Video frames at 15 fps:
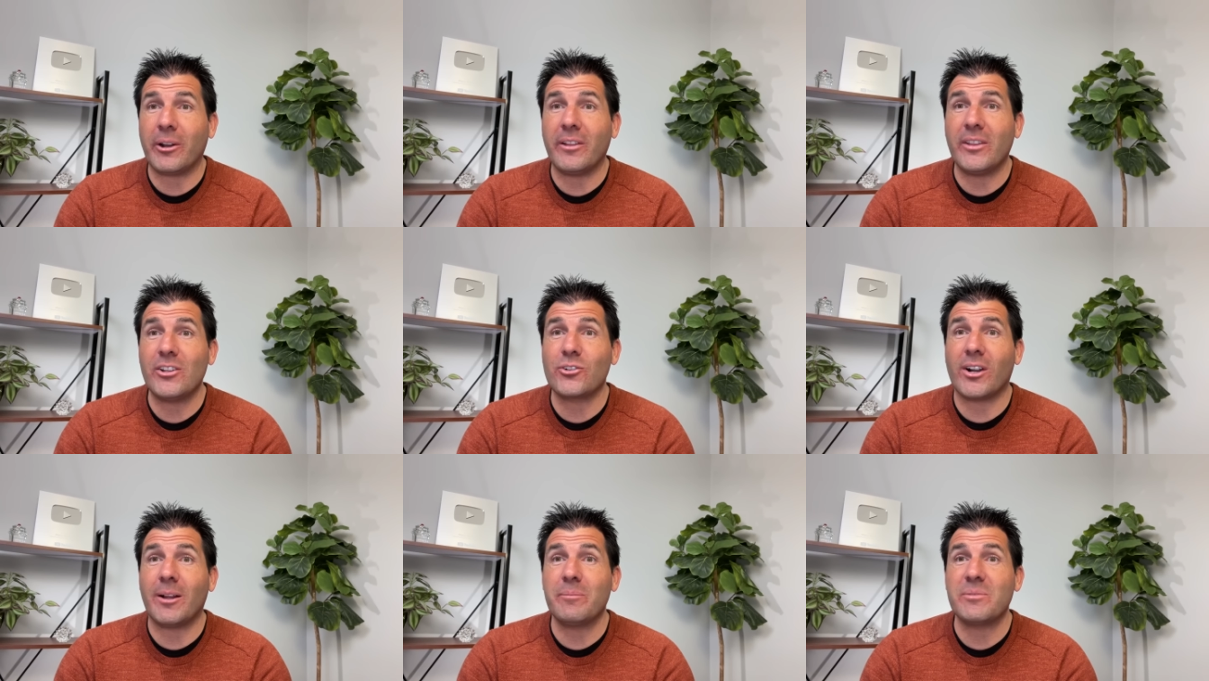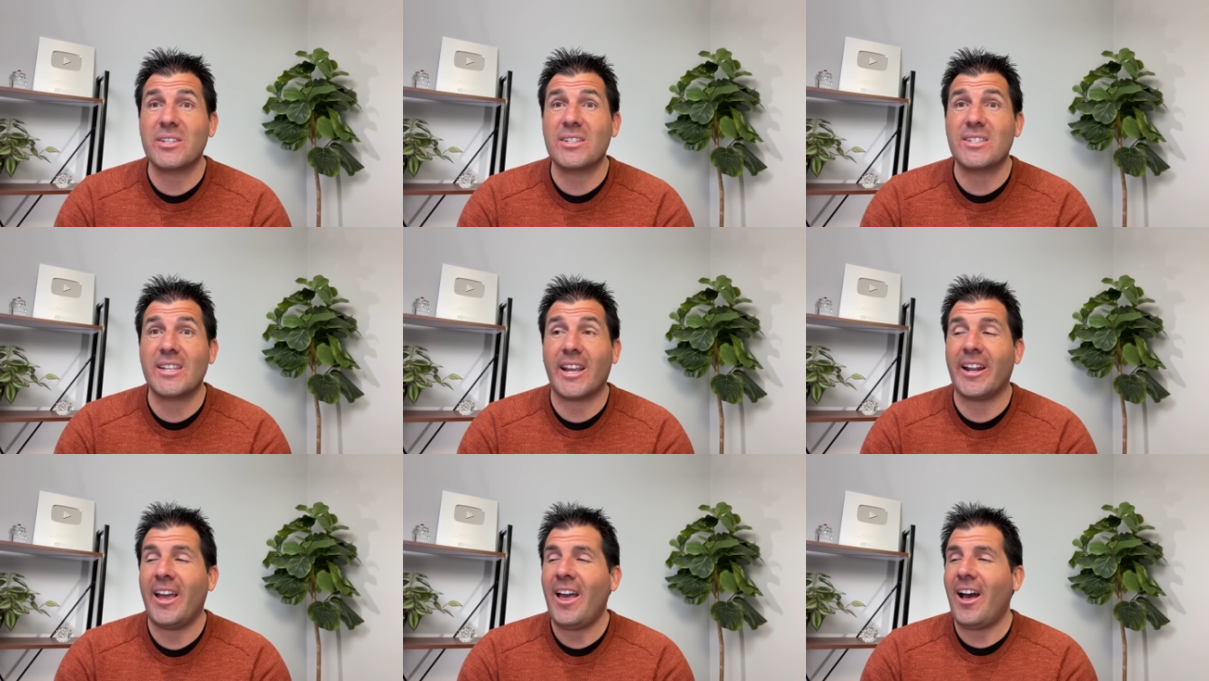the drums and
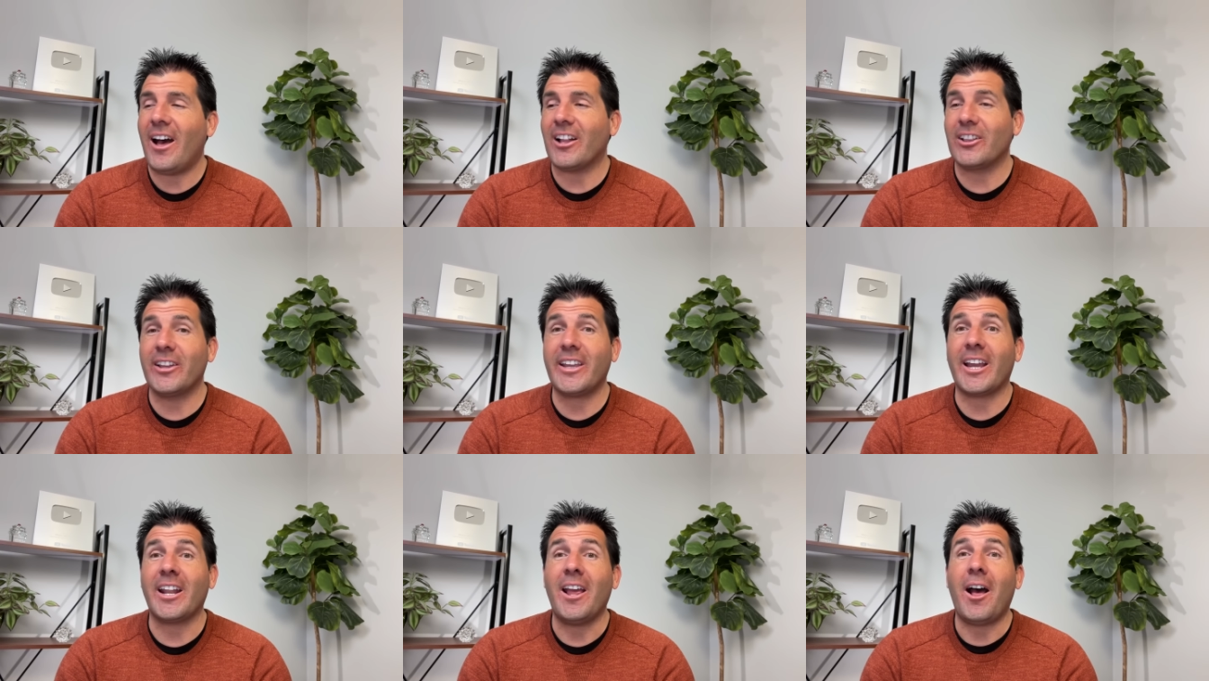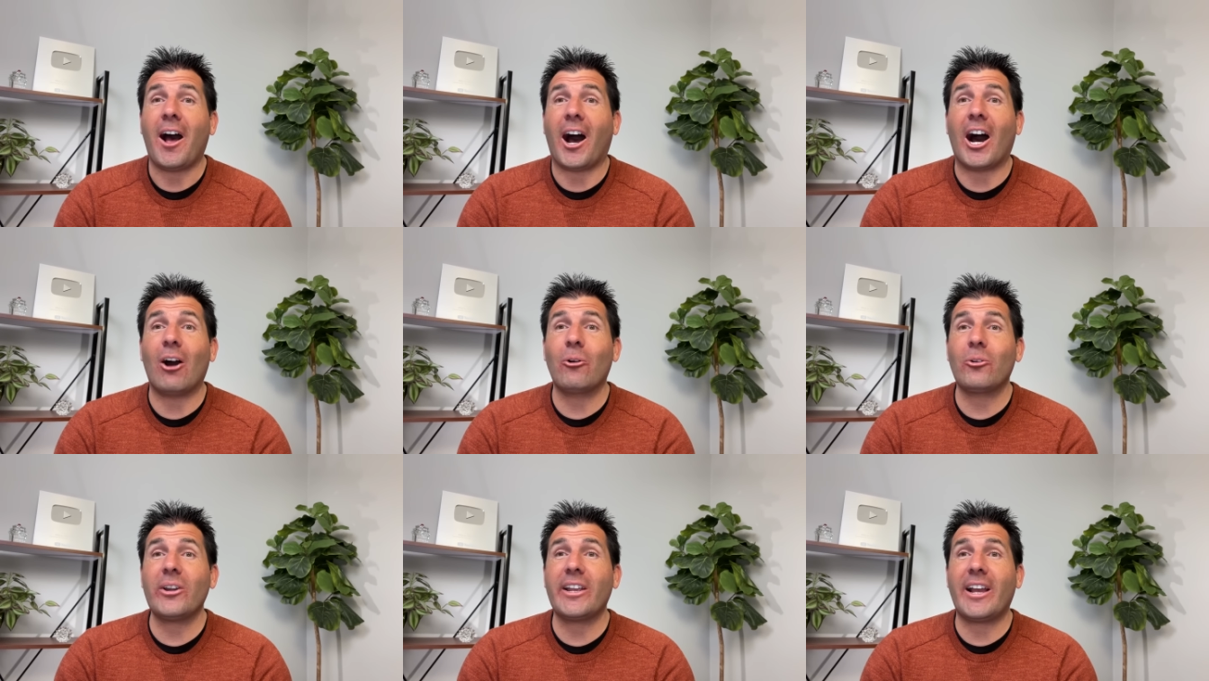saying, look at
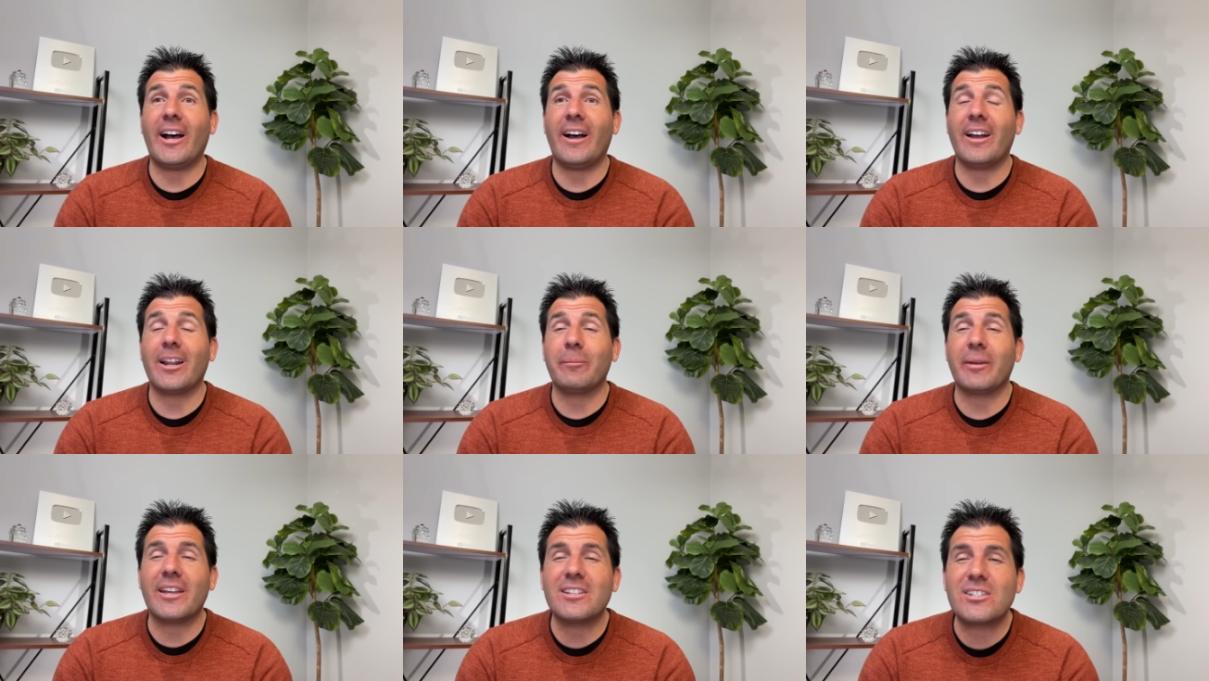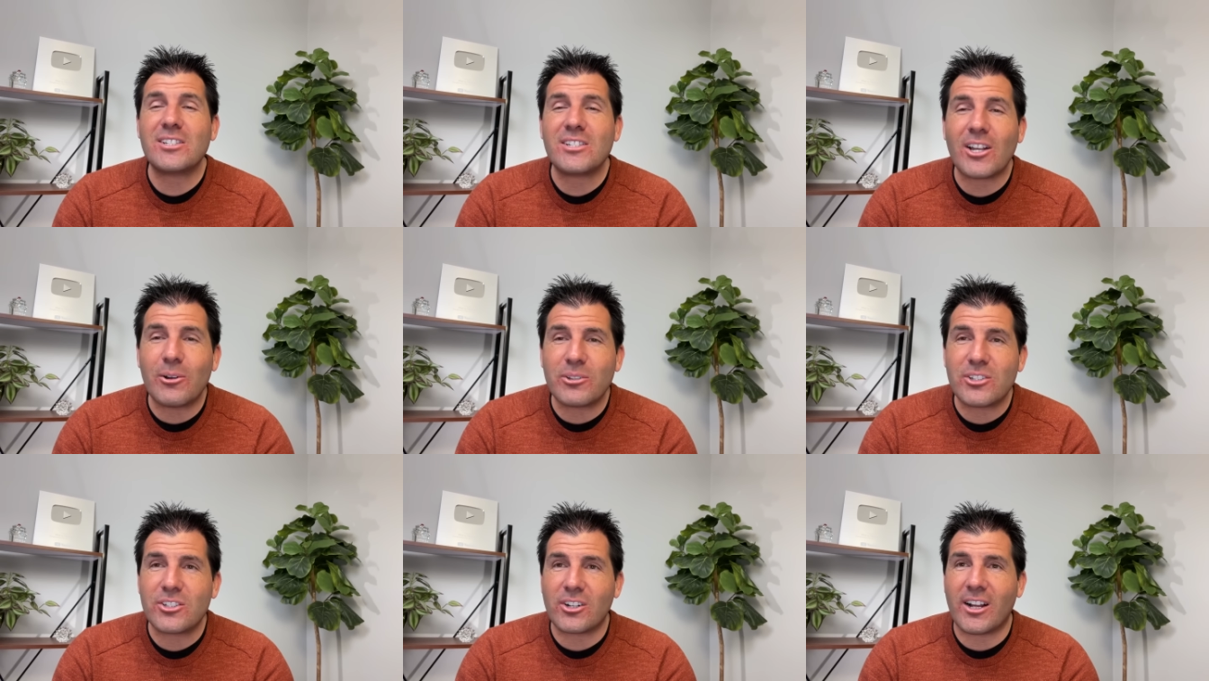our economy is so
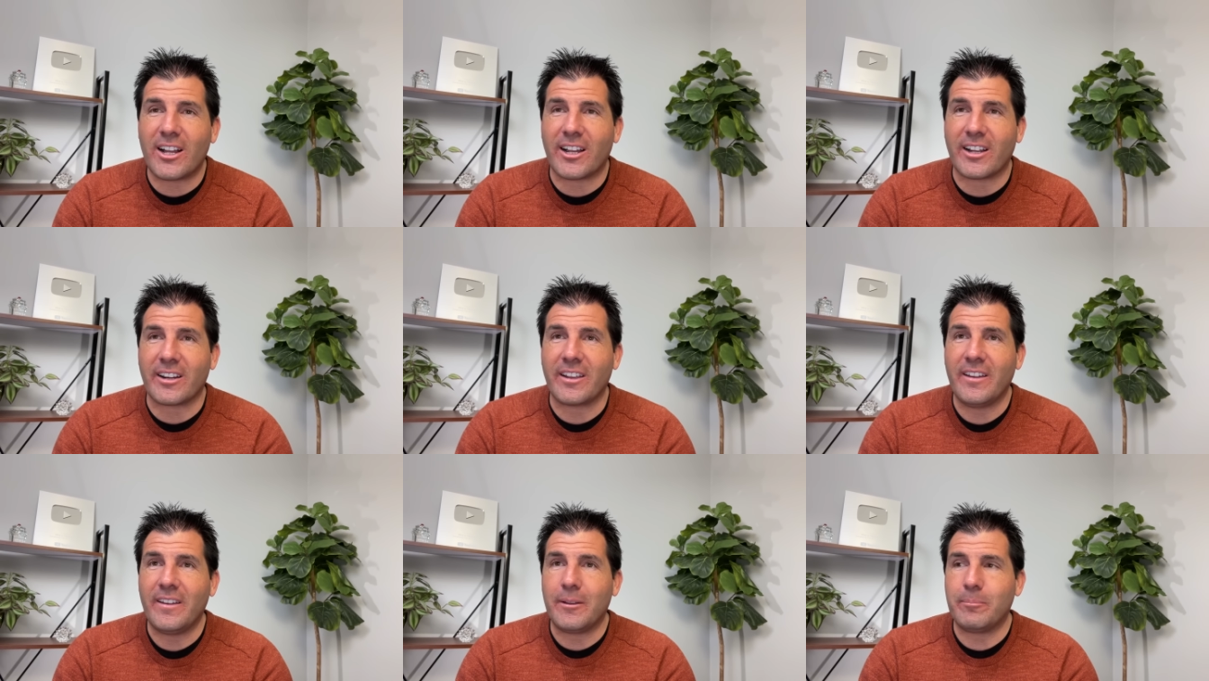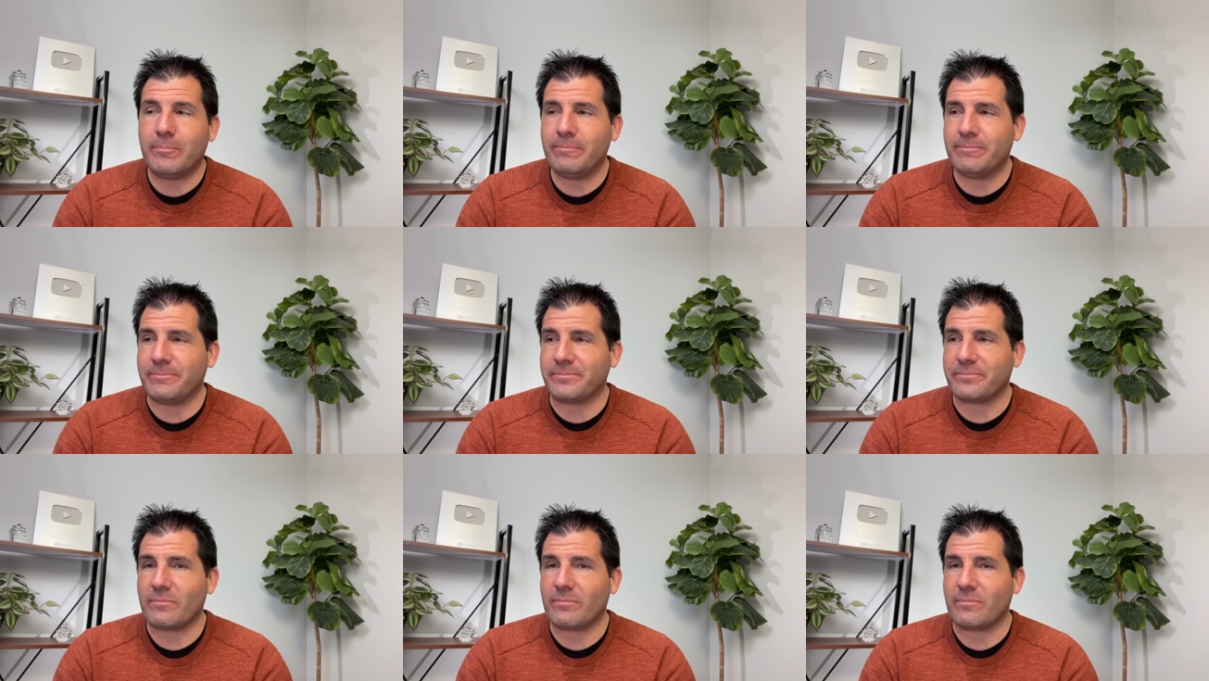strong hmm,